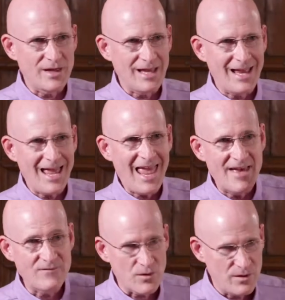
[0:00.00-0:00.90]
thinking
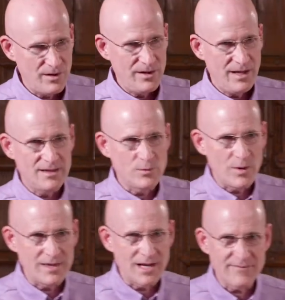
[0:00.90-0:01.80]
ever in the
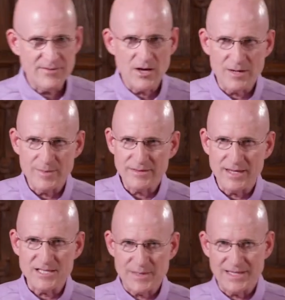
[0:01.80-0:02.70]
way that I've thought about
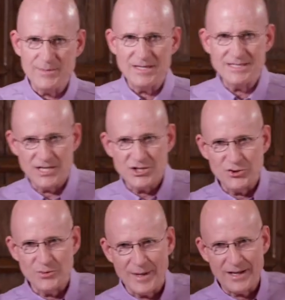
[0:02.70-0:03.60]
things. But let me teach
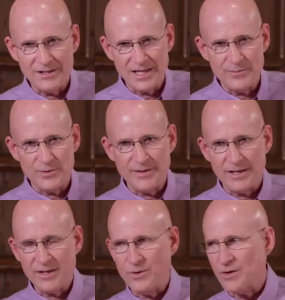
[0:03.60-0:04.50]
you about how label
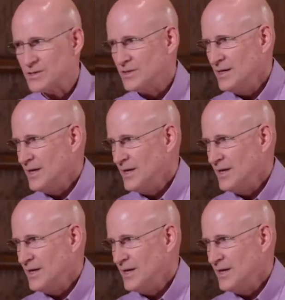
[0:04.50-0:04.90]
thinking works.